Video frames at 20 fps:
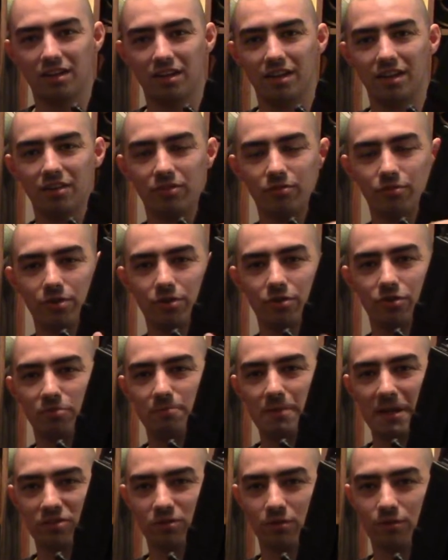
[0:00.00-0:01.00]
Israel
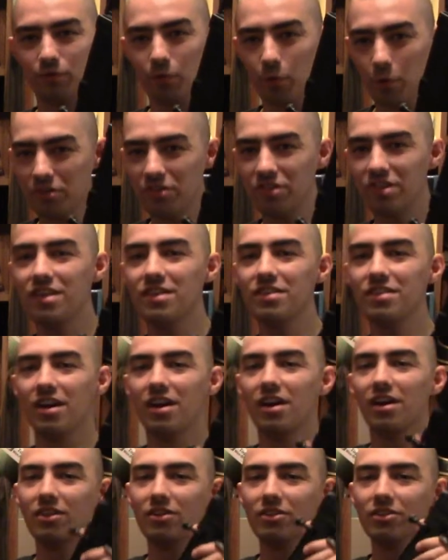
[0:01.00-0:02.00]
Special Forces
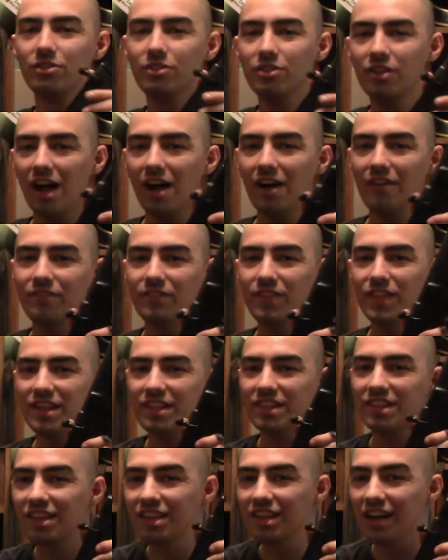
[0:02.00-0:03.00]
love
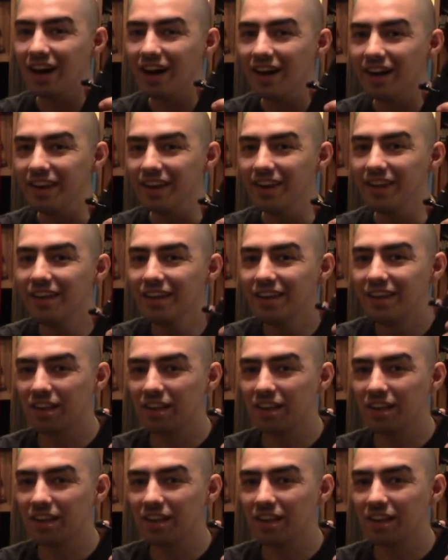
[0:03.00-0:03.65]
this gun,